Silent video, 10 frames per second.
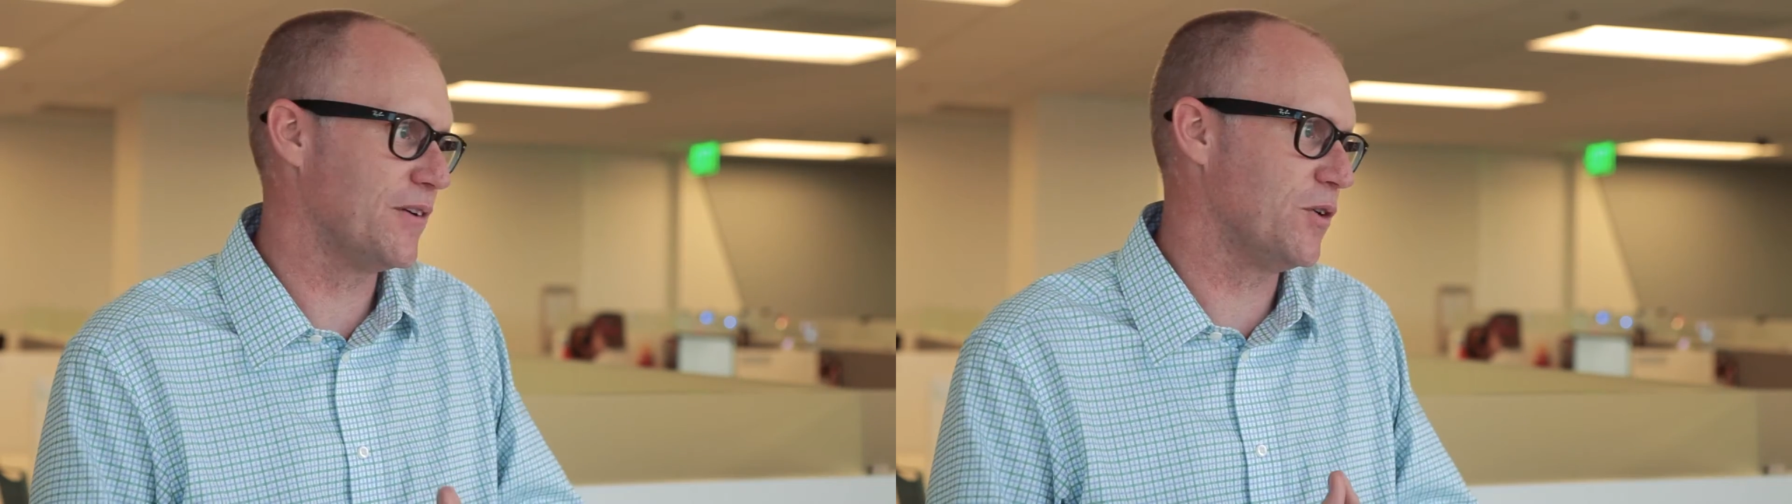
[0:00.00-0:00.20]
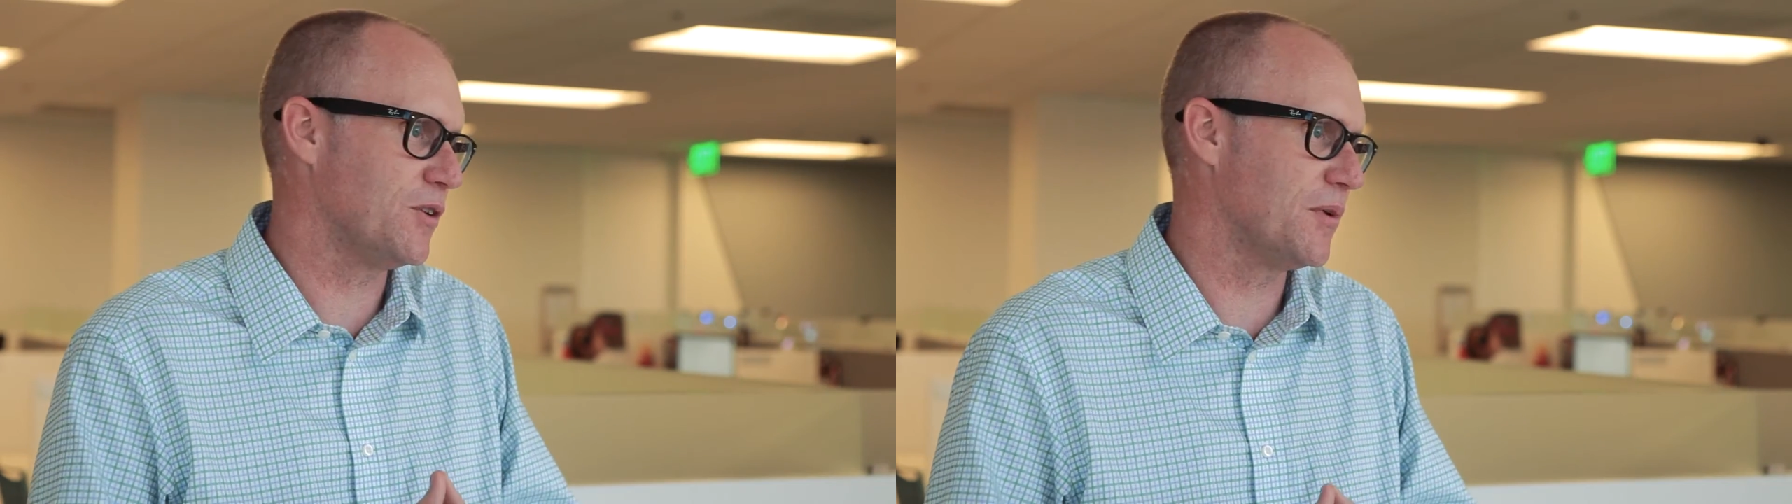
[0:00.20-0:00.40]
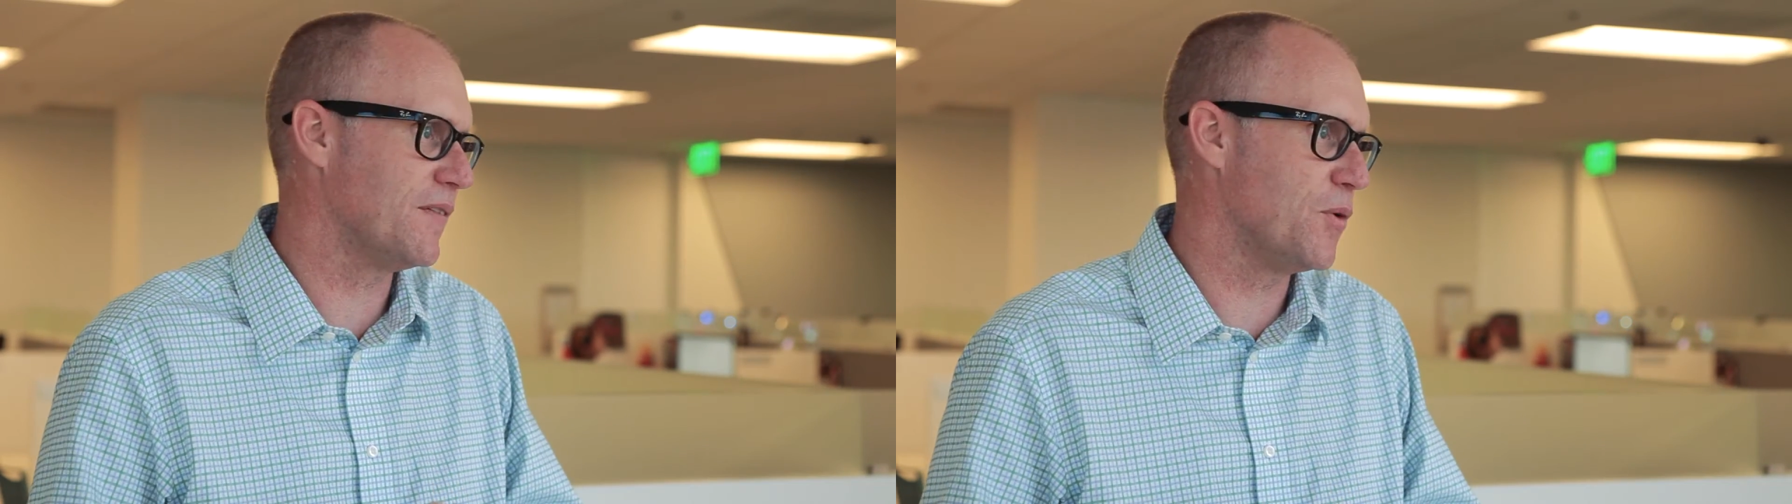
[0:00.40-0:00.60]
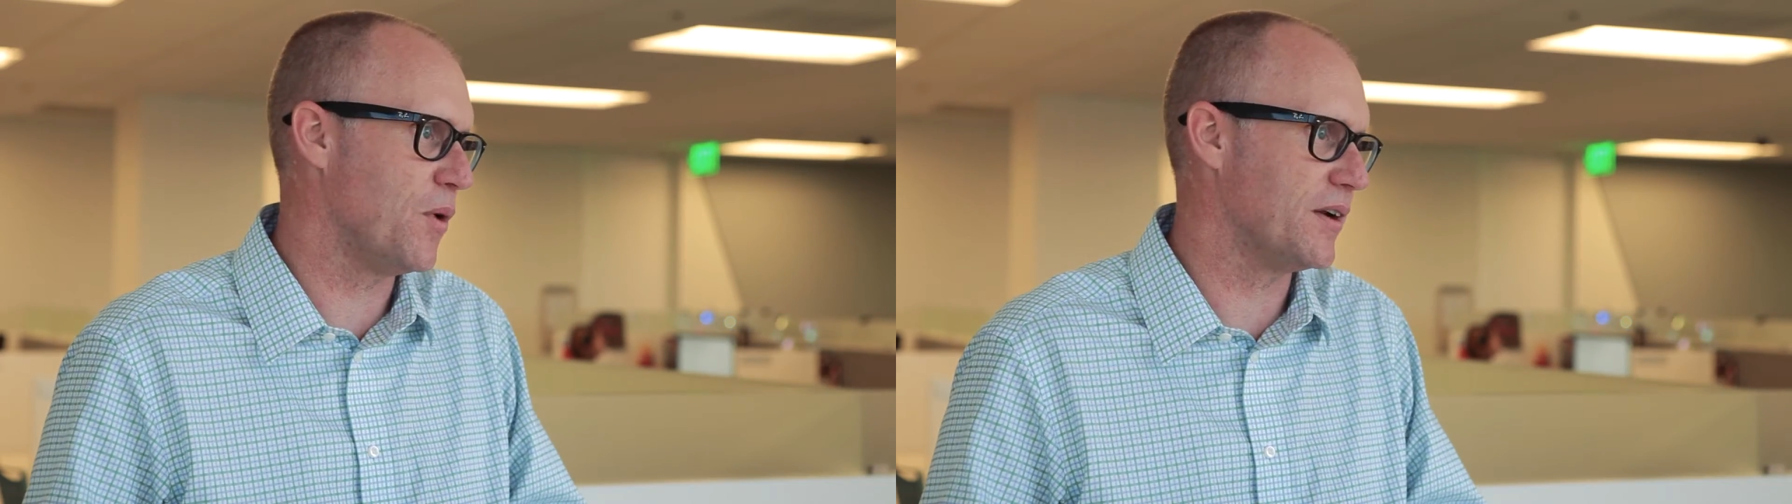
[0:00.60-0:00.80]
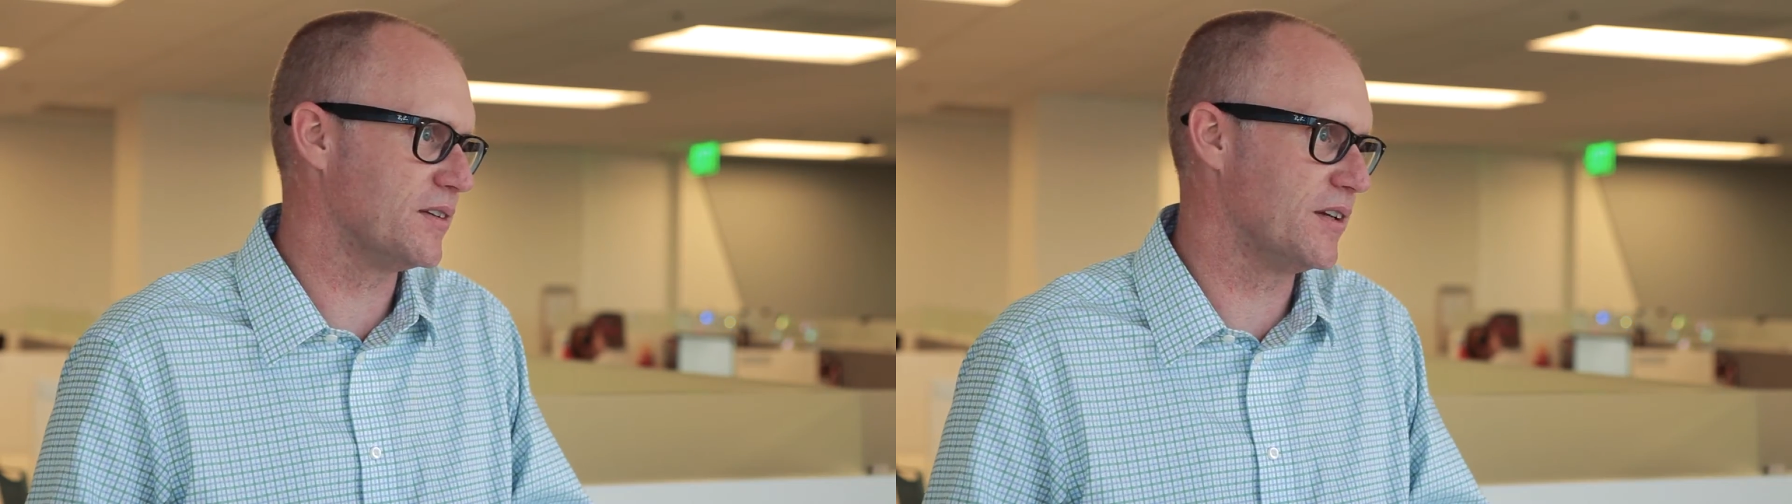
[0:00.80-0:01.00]
And ultimately, if you
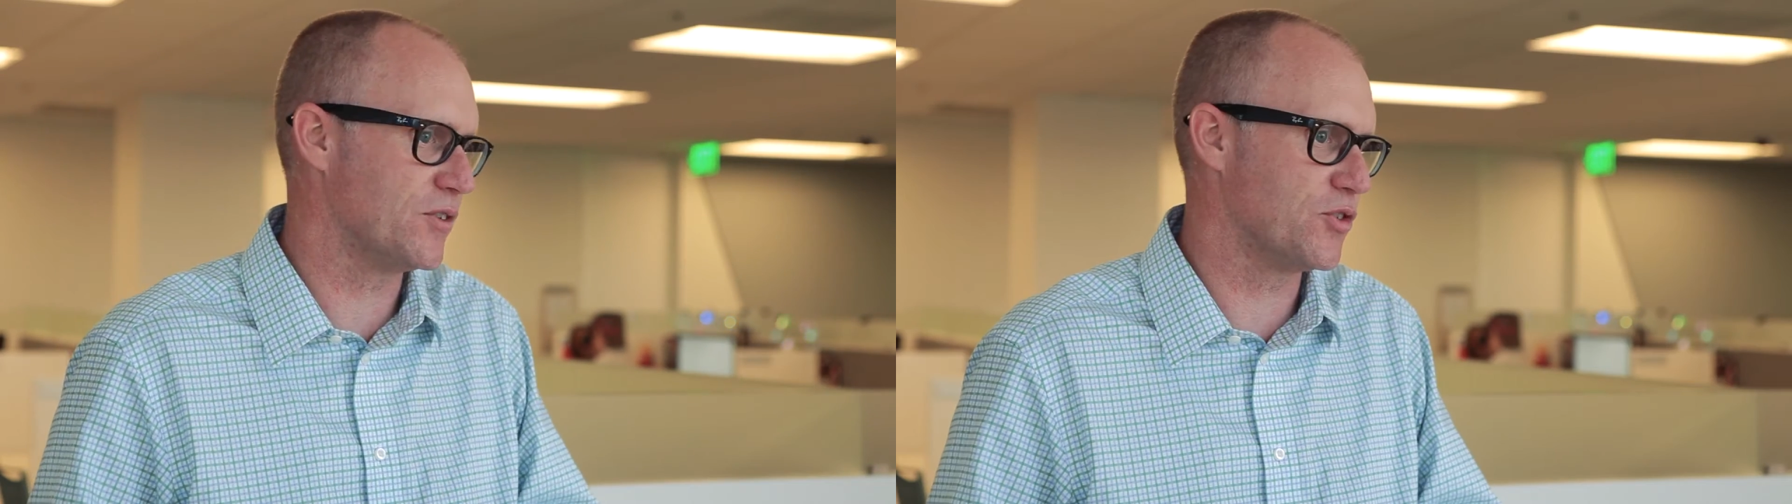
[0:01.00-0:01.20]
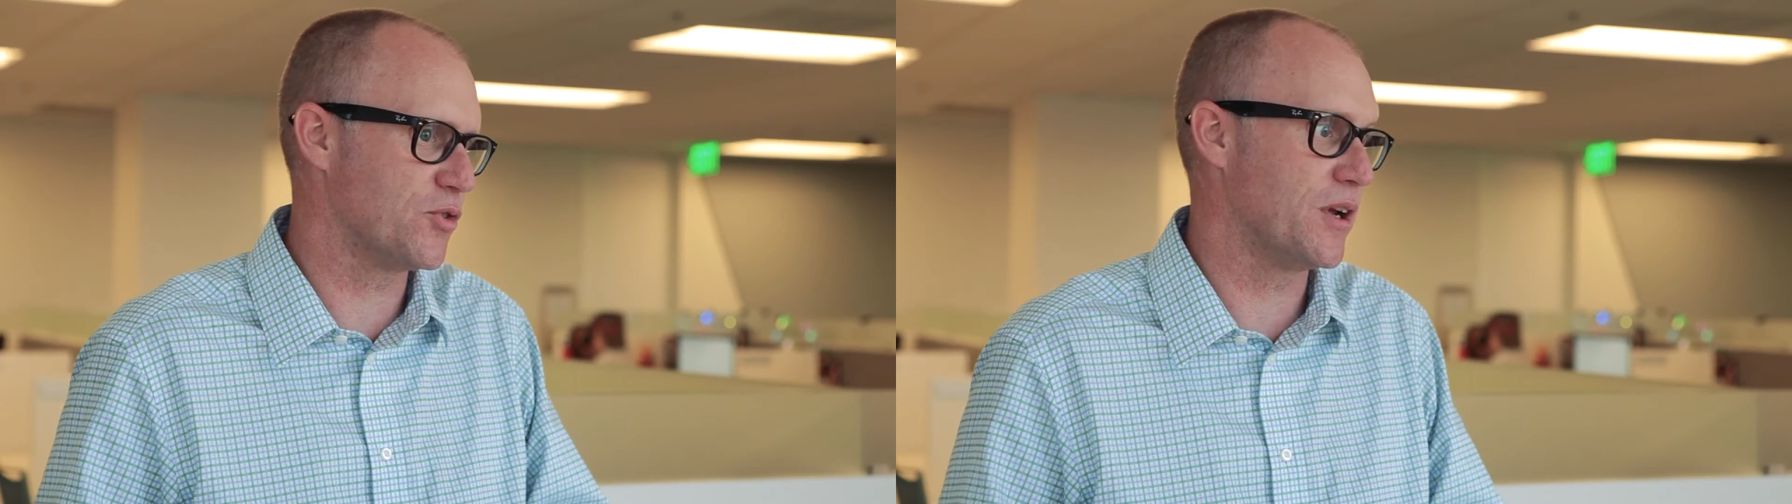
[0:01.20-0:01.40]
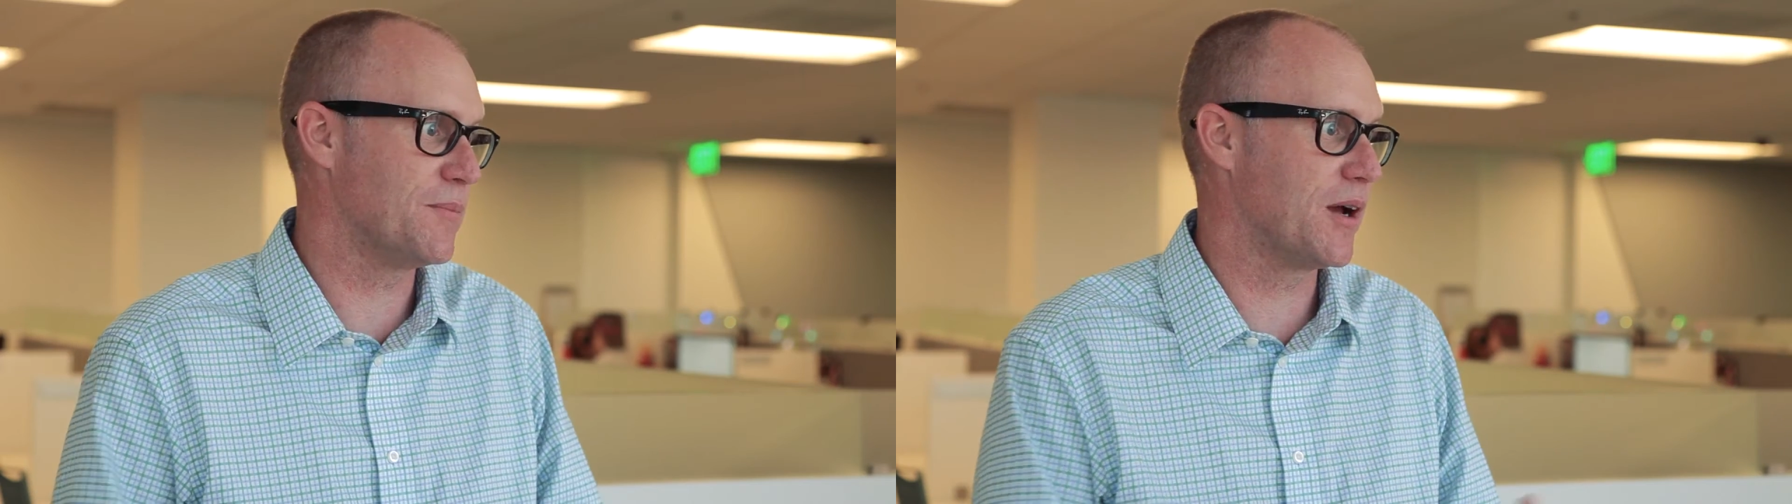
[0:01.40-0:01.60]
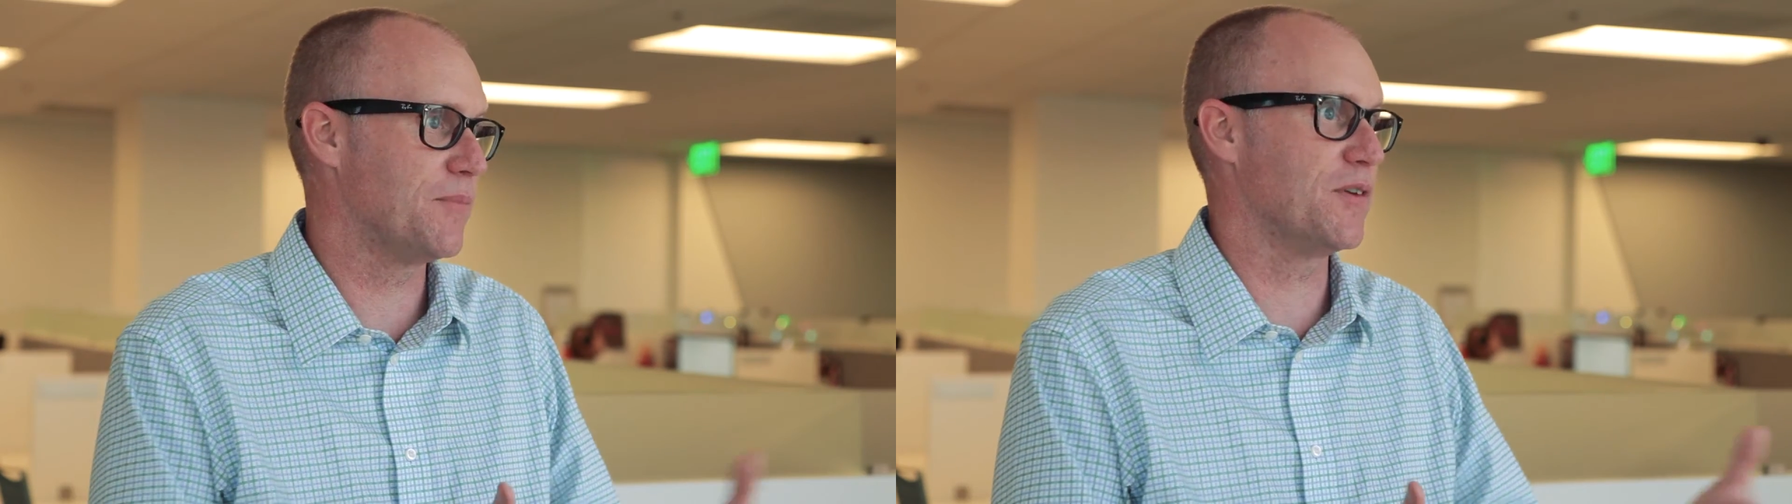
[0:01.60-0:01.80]
want to see your dream come